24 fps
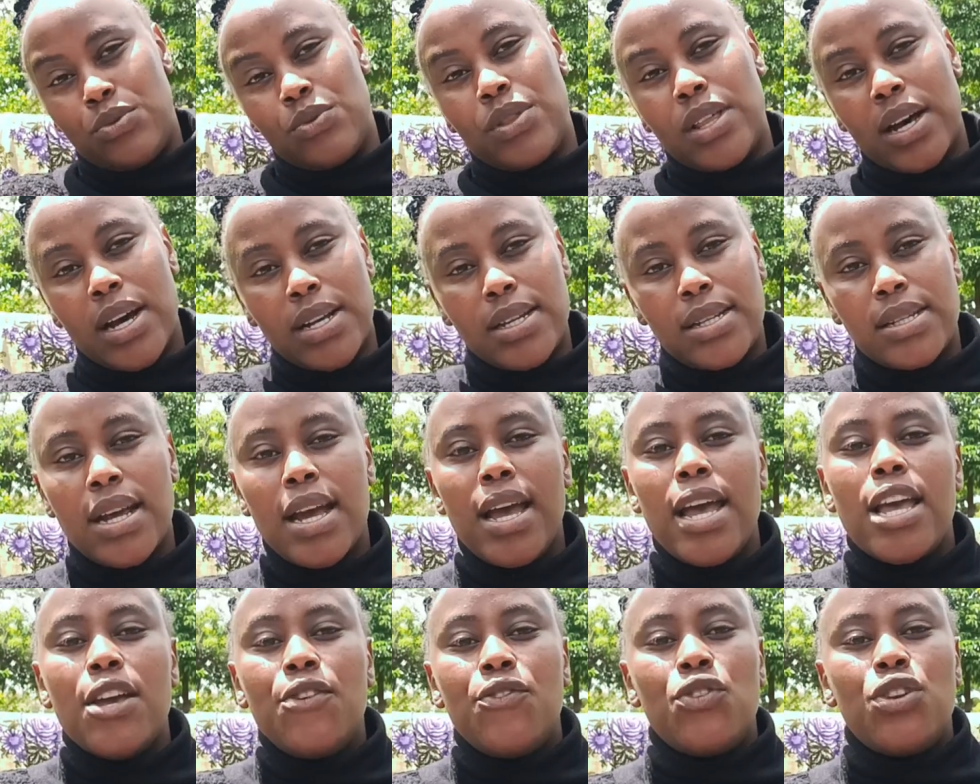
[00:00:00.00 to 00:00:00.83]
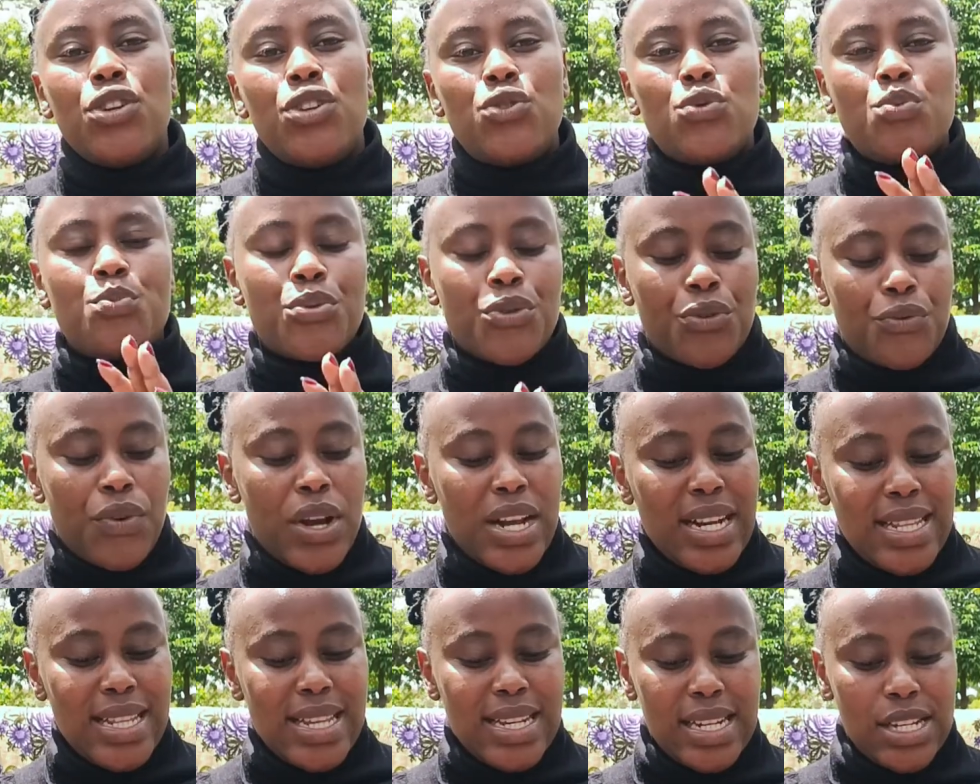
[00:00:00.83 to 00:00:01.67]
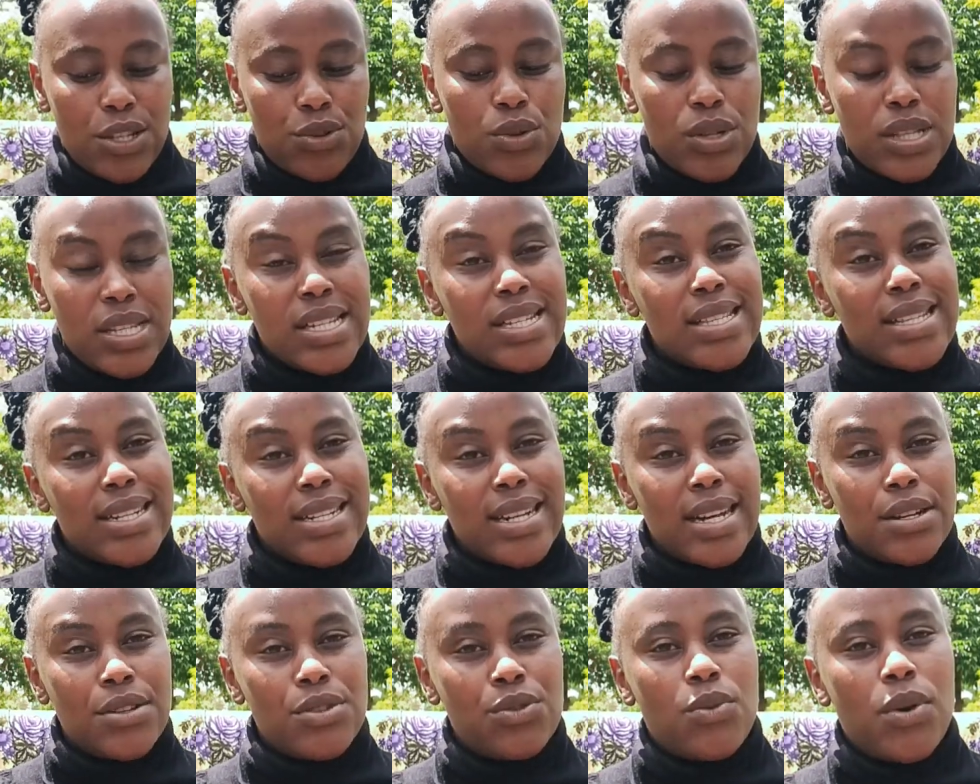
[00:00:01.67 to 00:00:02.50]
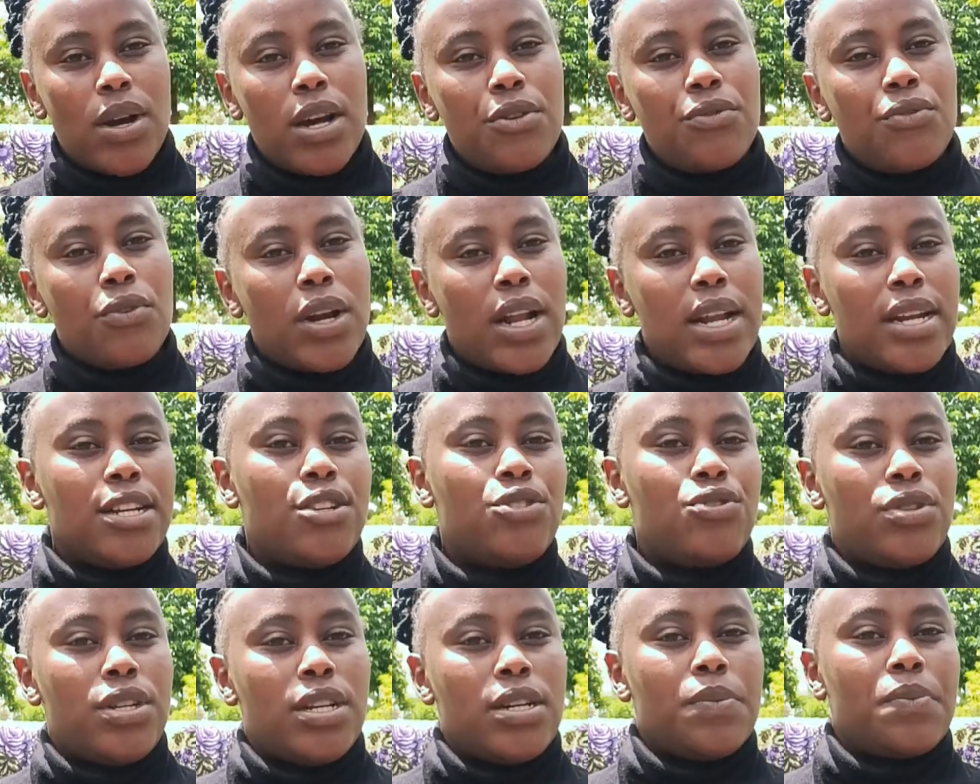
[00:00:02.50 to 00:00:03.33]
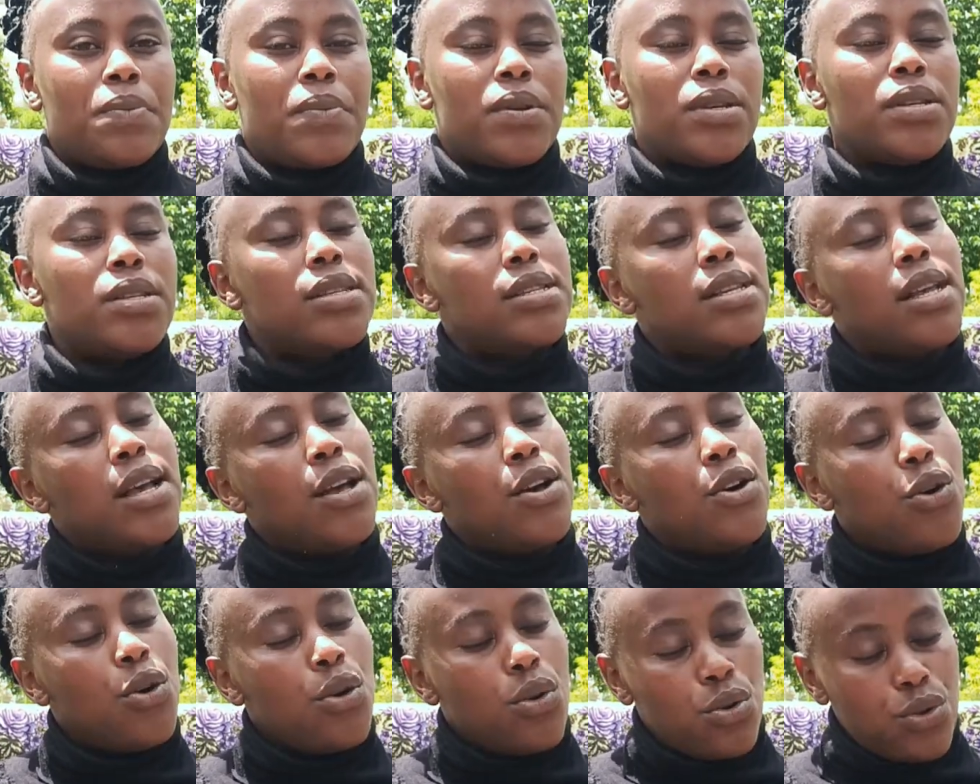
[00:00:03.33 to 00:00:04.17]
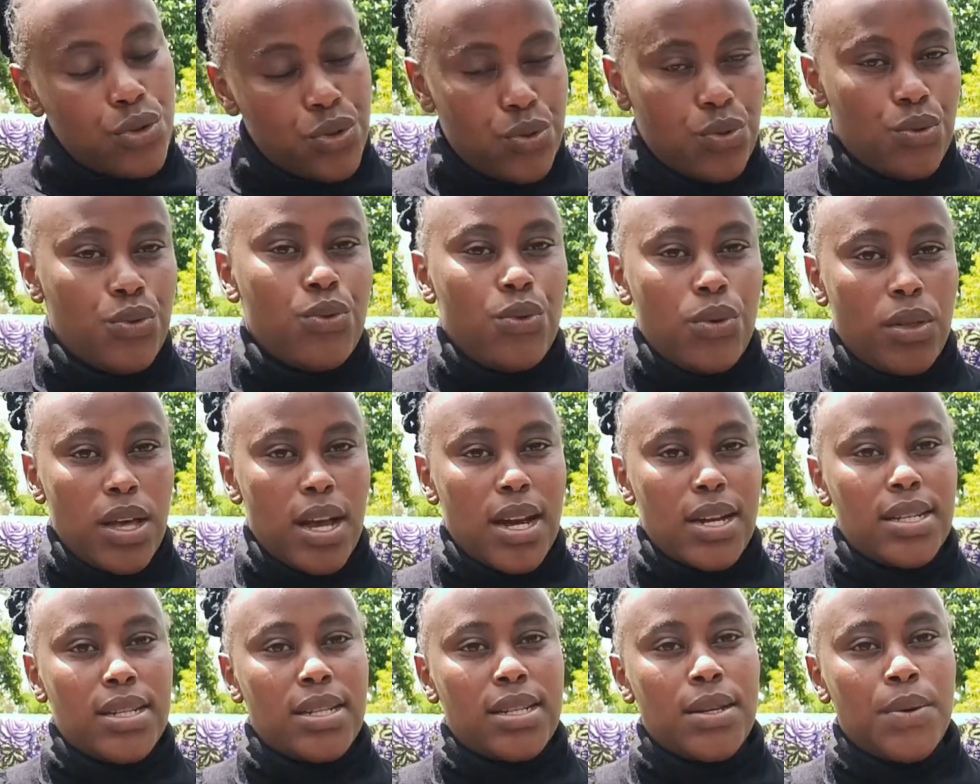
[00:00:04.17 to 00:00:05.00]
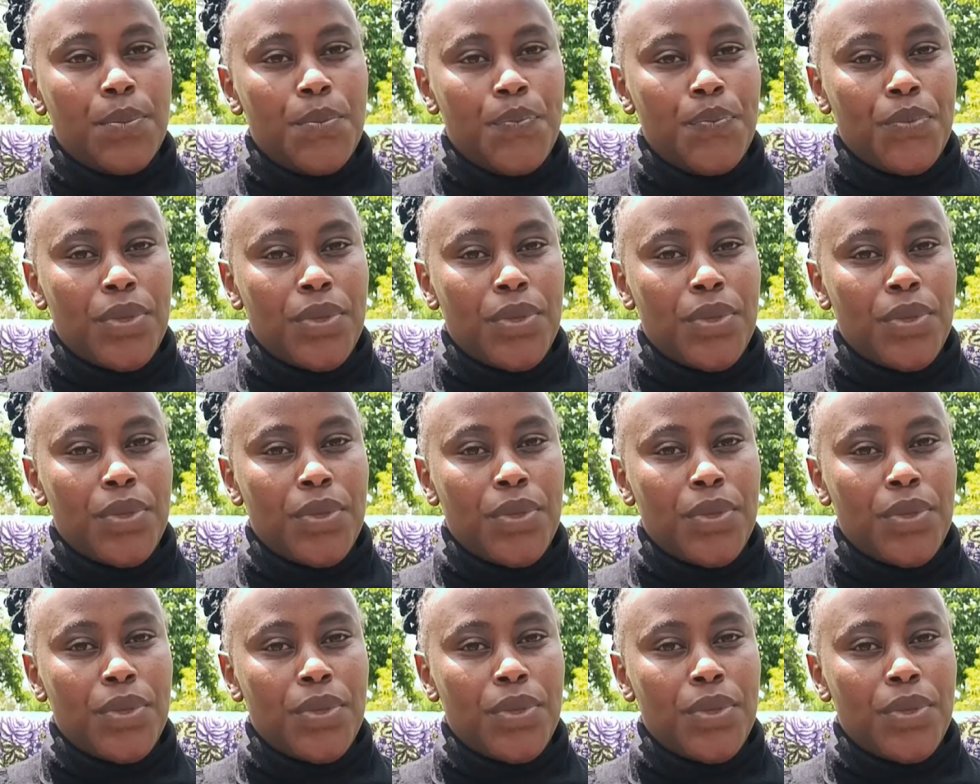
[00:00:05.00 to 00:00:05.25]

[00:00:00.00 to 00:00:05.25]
do that. If you need to provide the resources that are required for learning to take place, also do that.